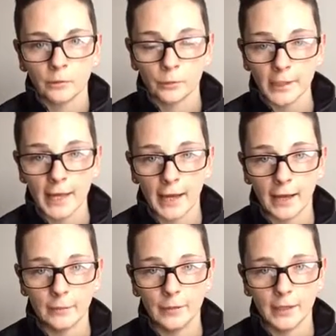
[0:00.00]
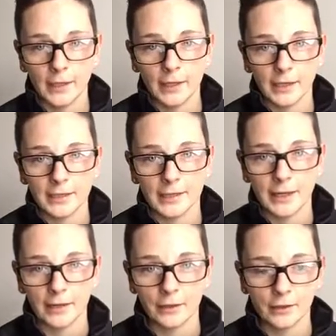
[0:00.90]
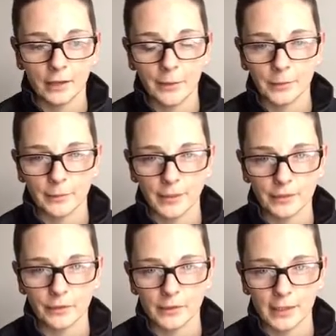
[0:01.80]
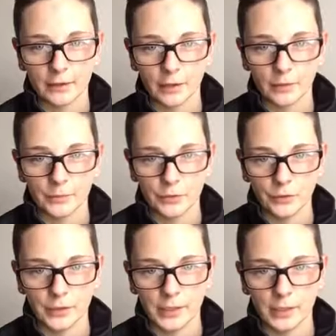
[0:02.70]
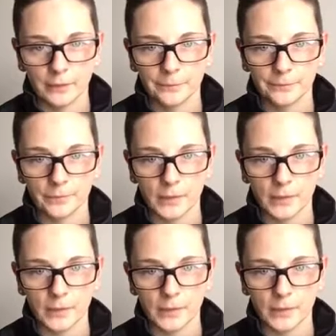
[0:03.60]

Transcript: rehab and how to optimize those outcomes using